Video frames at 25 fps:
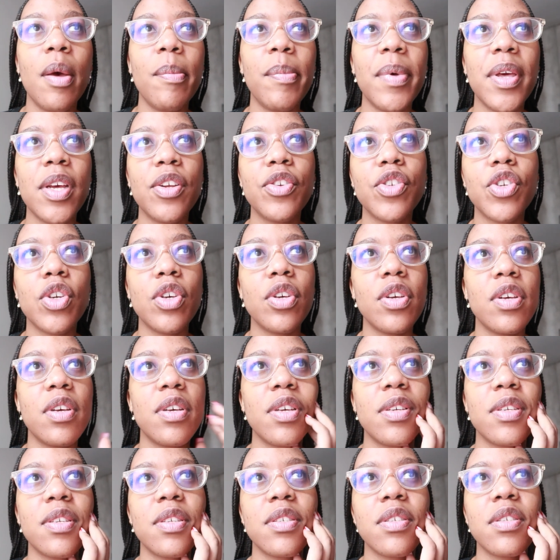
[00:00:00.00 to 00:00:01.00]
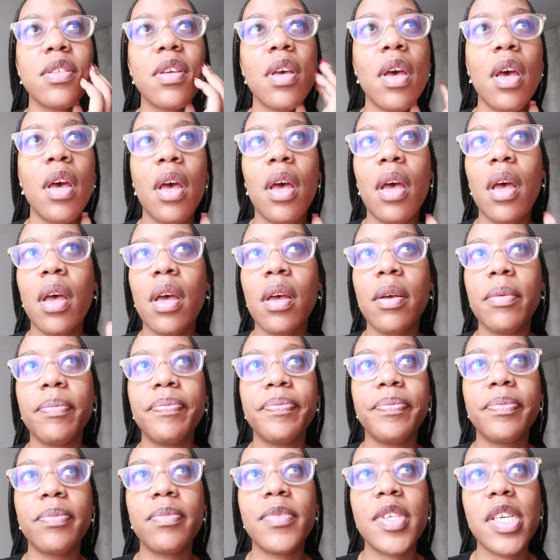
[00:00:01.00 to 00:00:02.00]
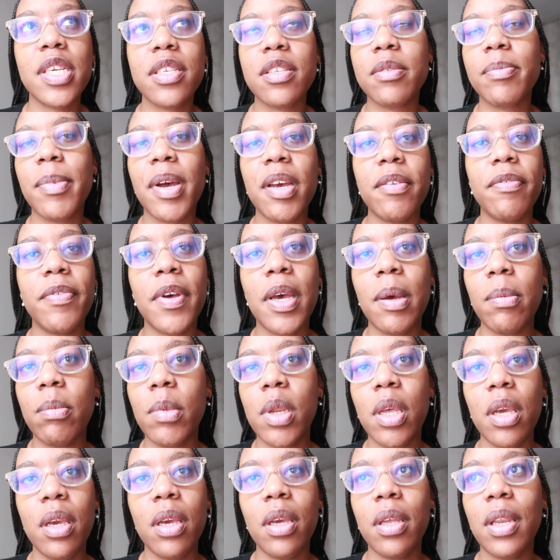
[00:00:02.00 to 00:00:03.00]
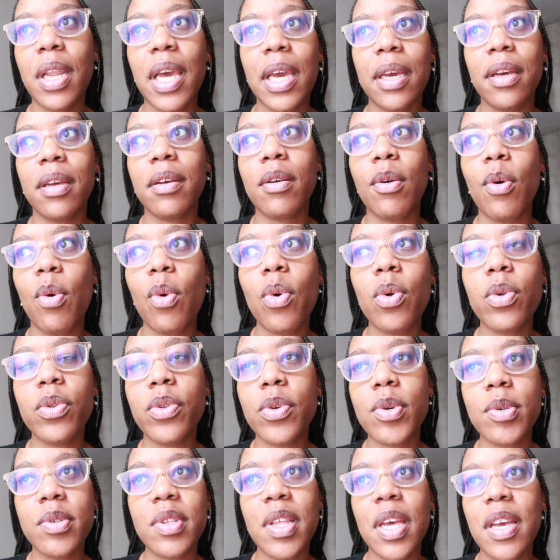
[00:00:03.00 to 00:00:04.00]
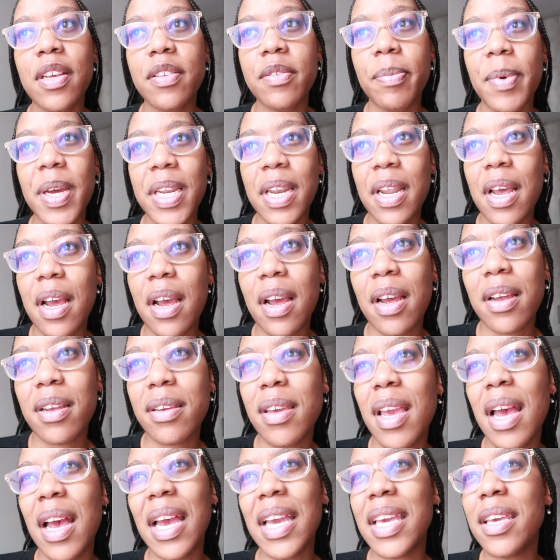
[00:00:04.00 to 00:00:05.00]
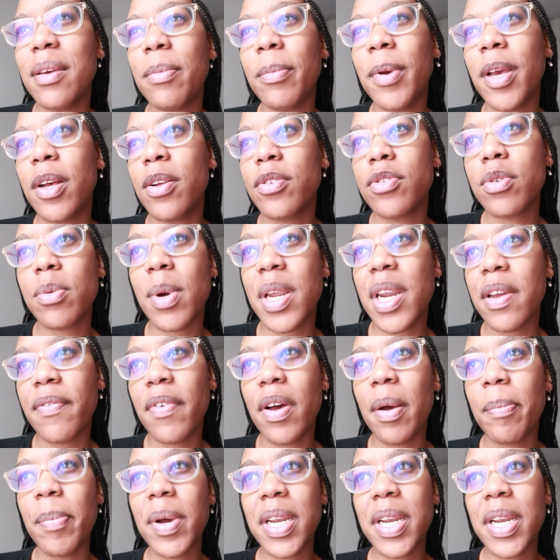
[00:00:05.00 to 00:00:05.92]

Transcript: pictures, text my family, like all those things. But yeah, emails, whatever,